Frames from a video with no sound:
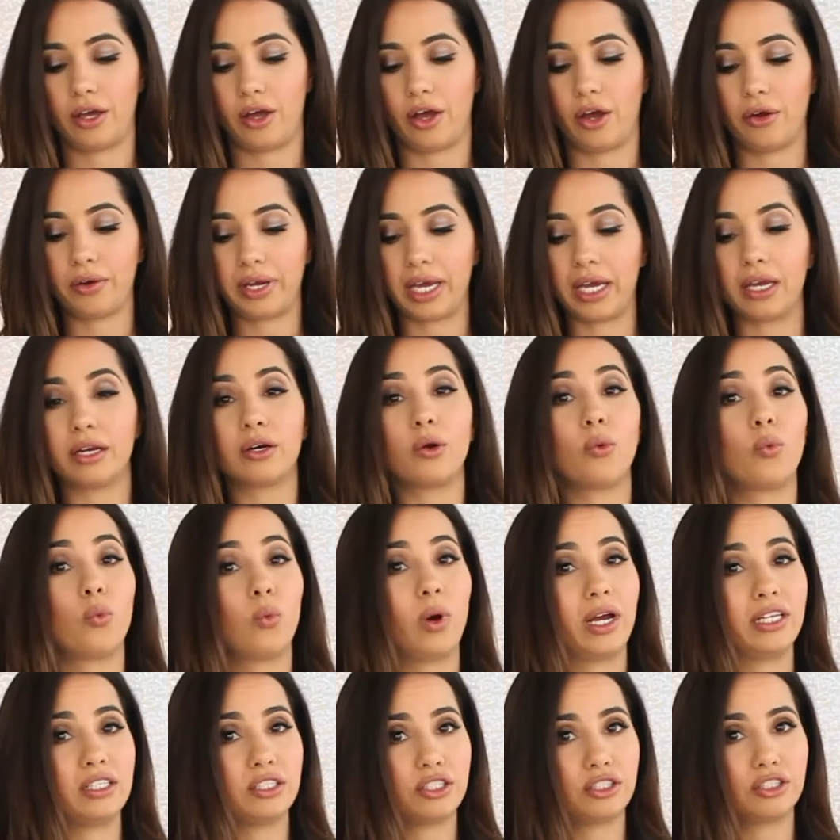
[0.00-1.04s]
Okay,
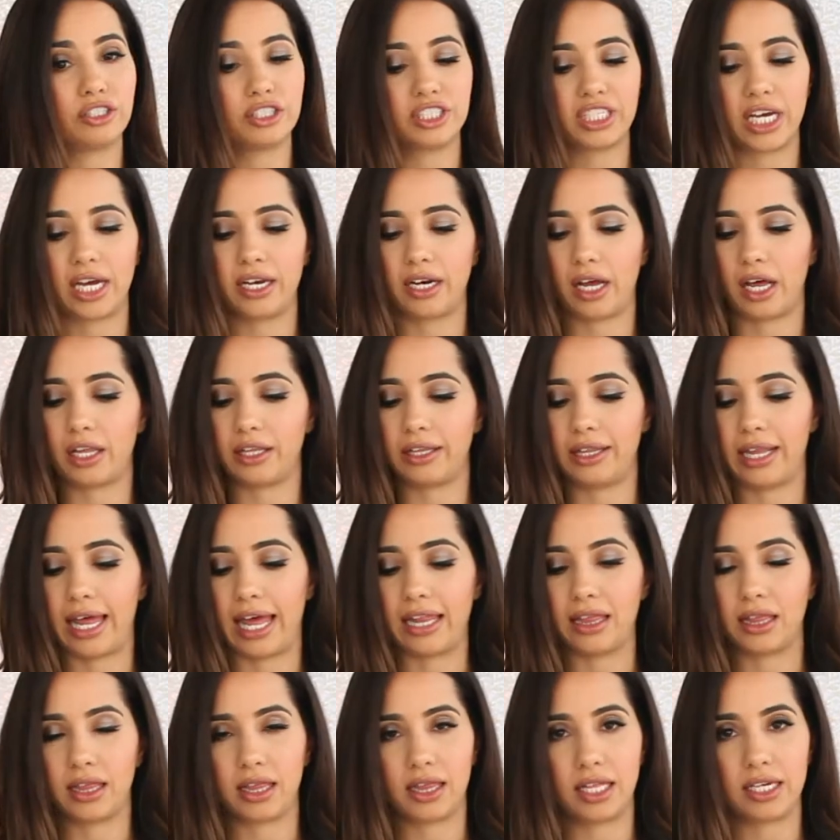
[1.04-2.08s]
once you're done,
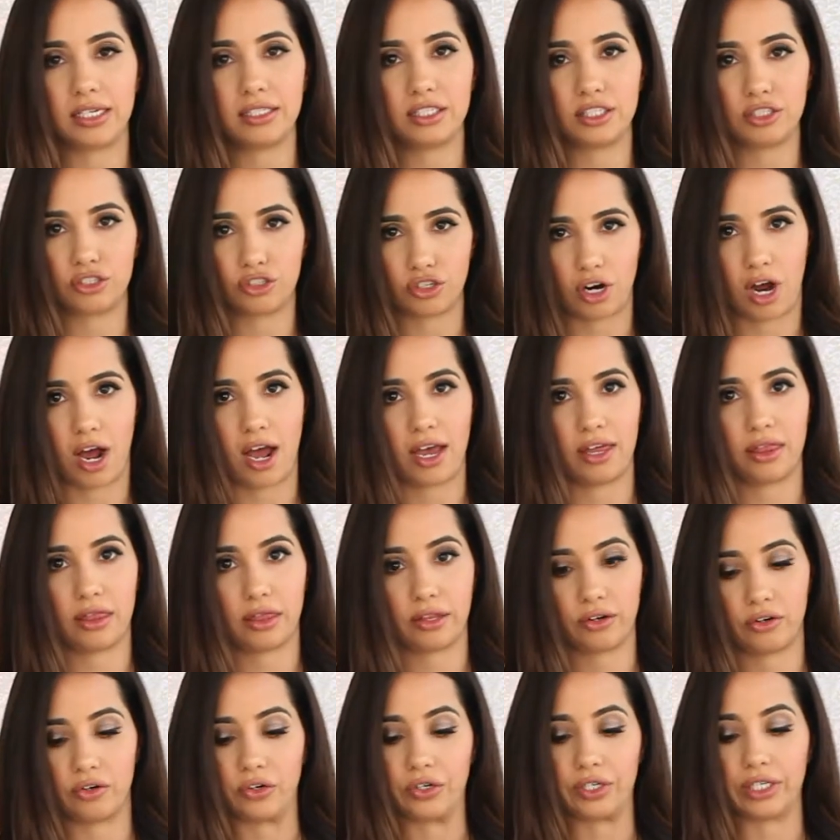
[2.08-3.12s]
let this dry
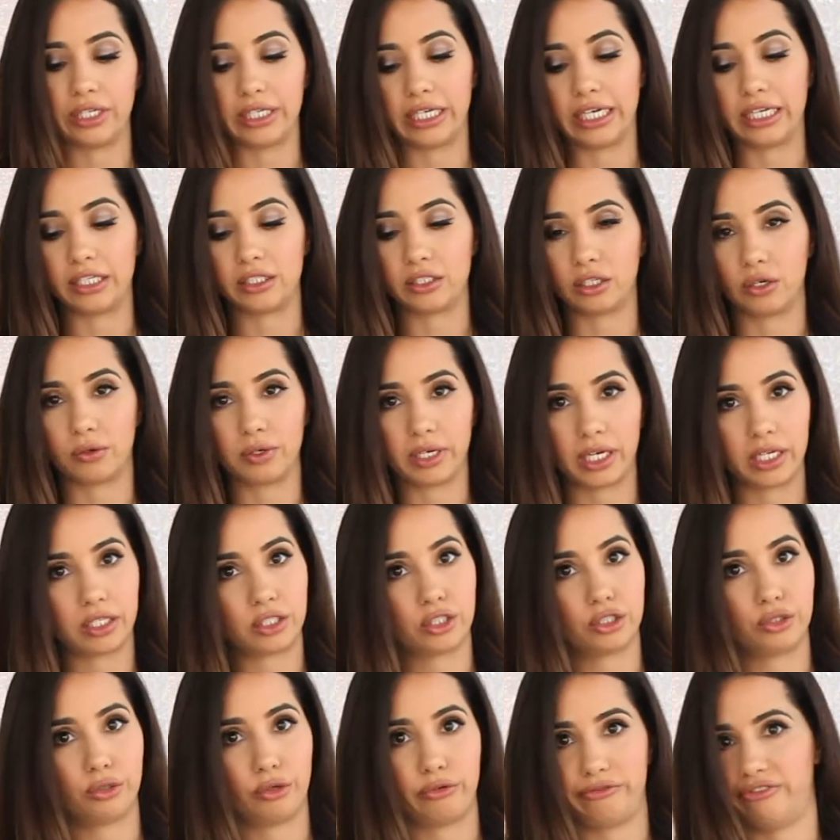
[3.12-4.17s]
thoroughly. Don't get
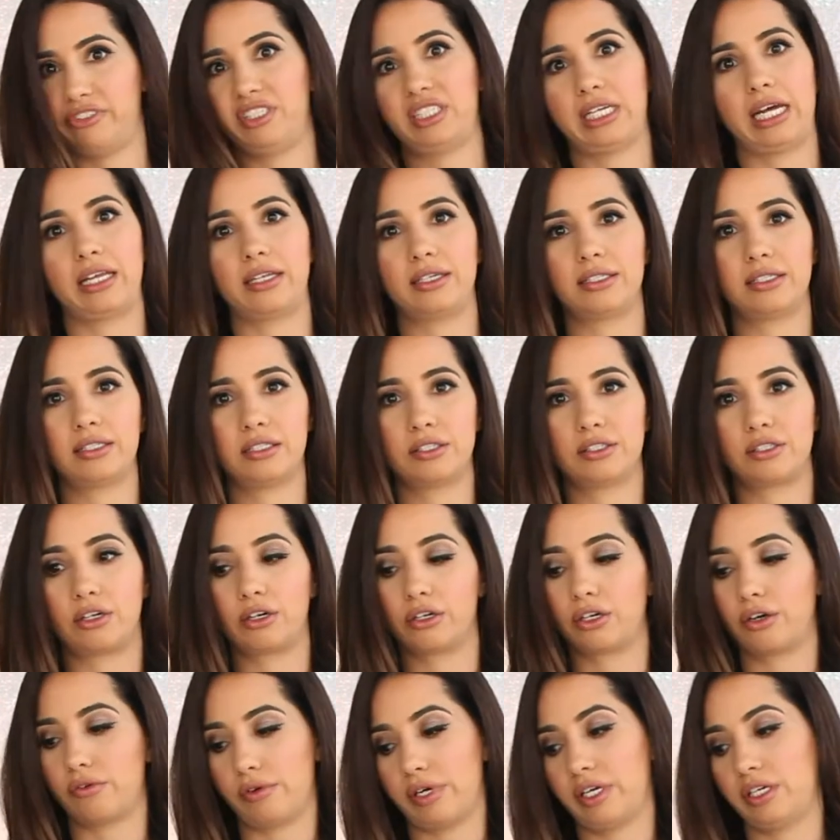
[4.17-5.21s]
too overzealous and
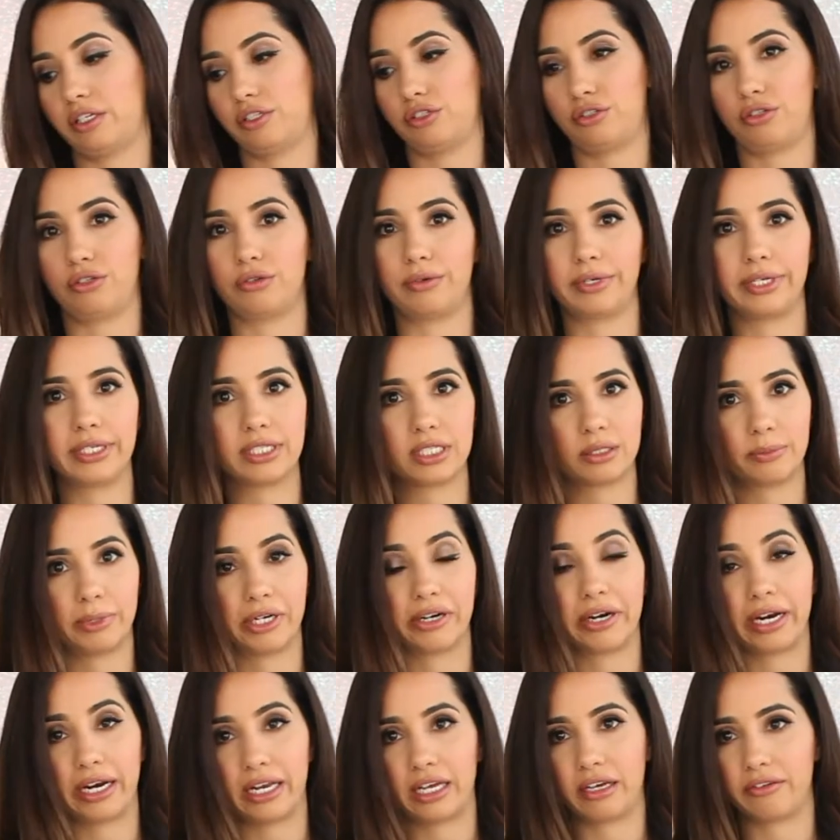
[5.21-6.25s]
start going because you don't want to smear
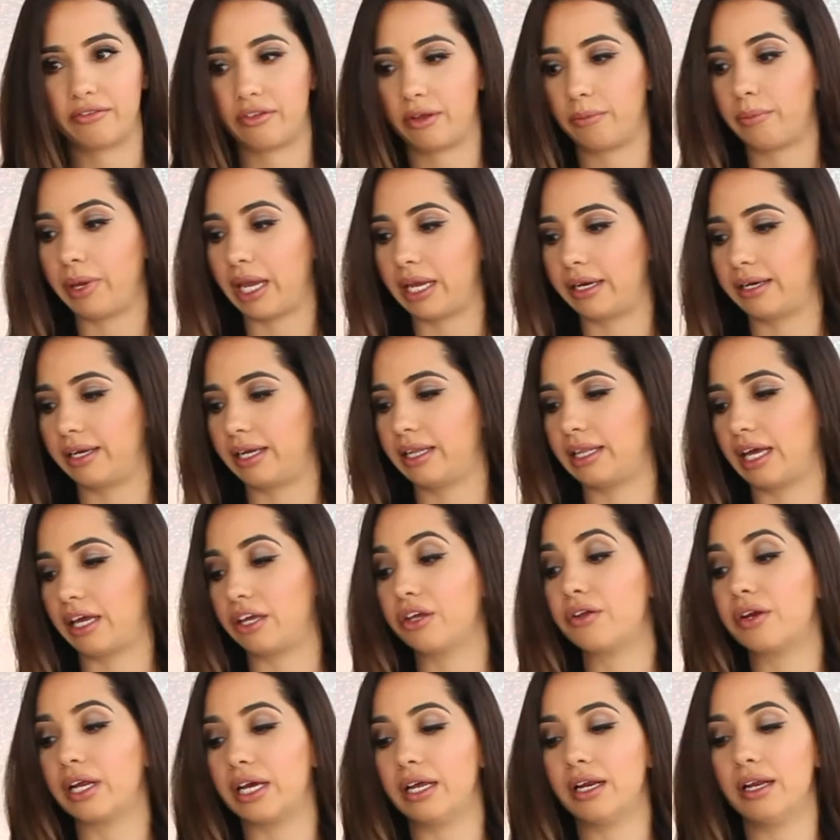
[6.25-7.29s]
any of the painting that
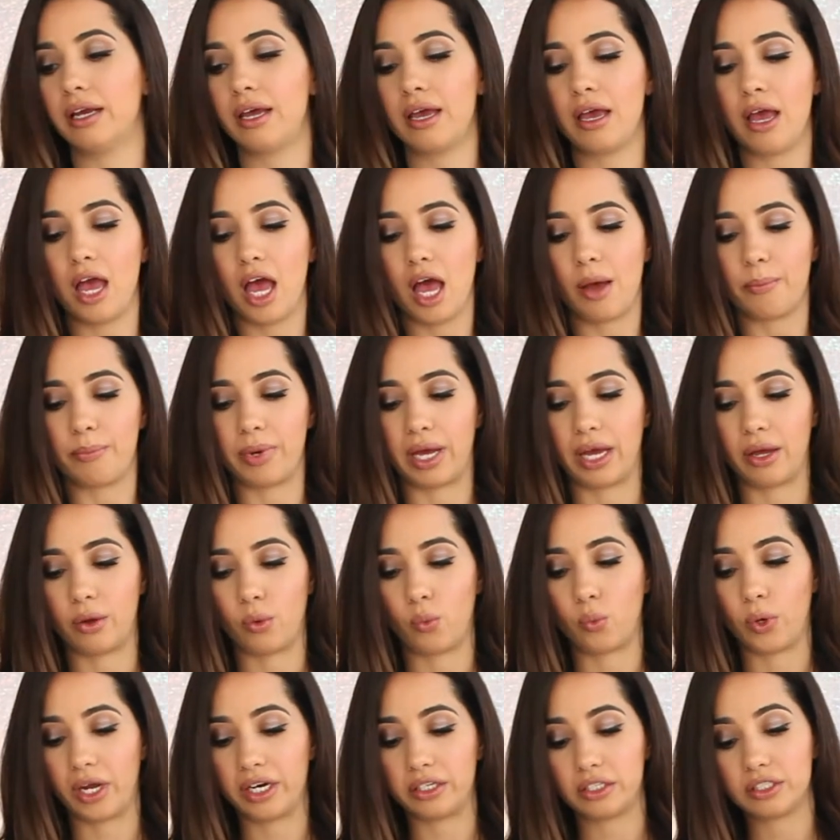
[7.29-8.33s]
you did. But
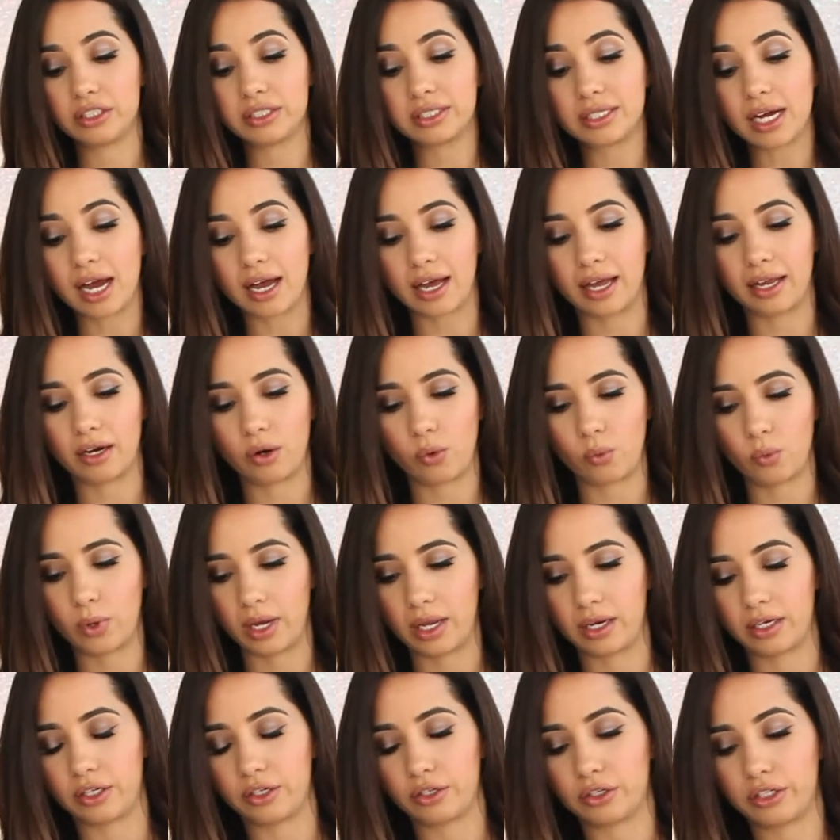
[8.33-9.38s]
when you're done,
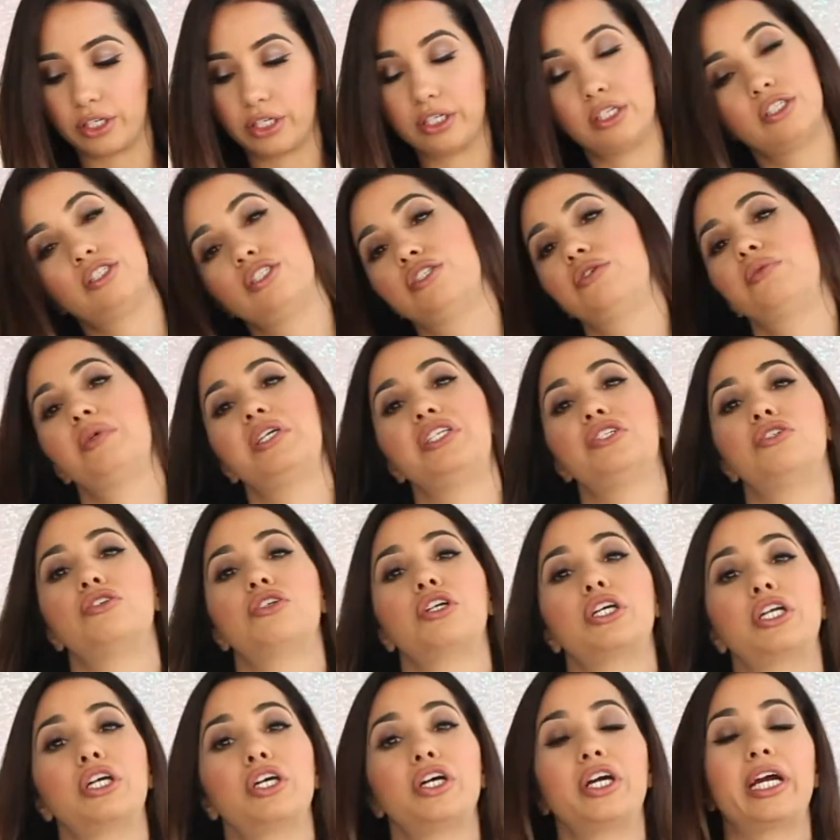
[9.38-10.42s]
what you're going to do is you're
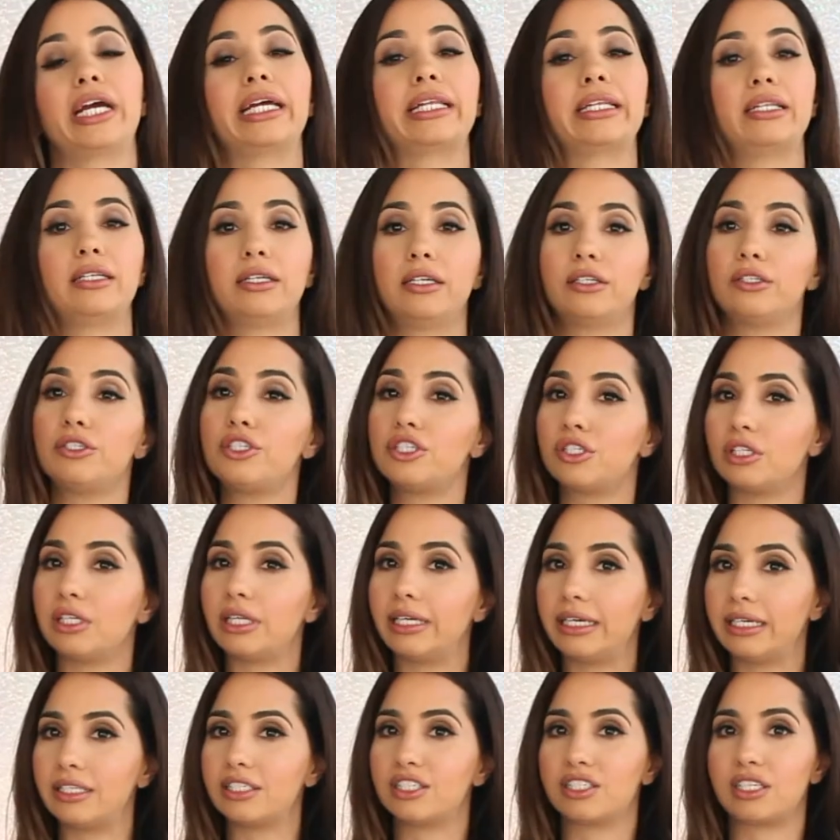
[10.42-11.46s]
going to create little
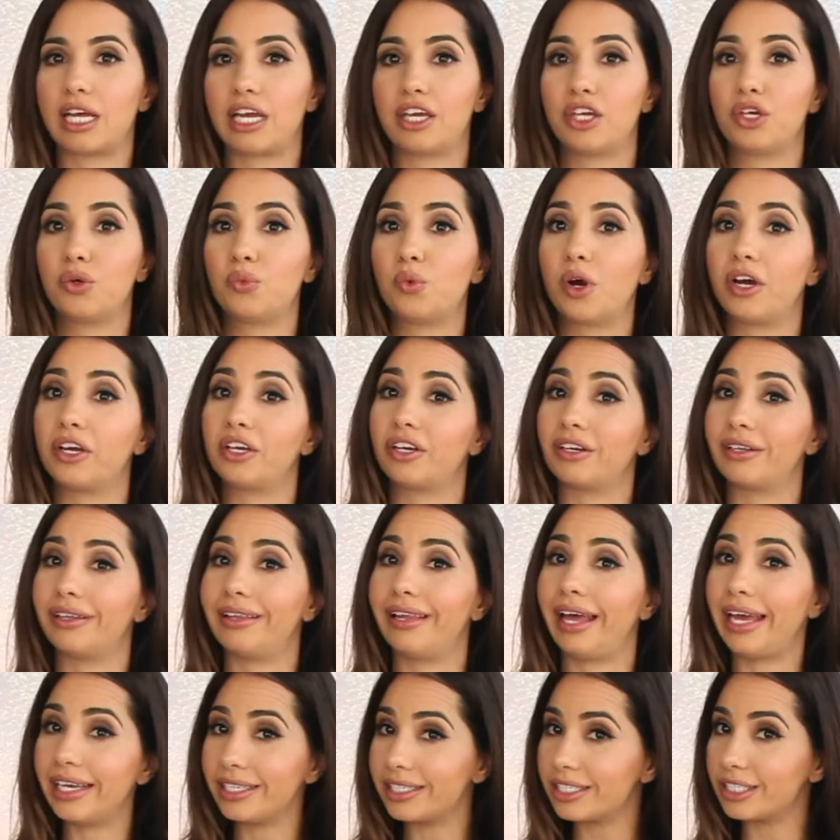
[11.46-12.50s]
slits that you want your
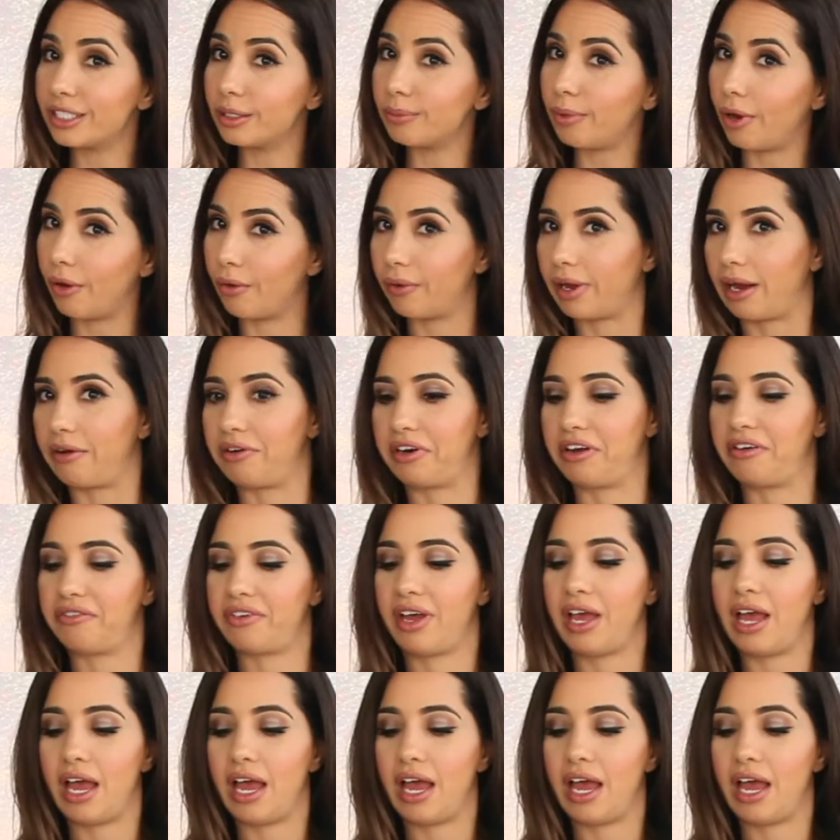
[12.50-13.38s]
lights to poke out of.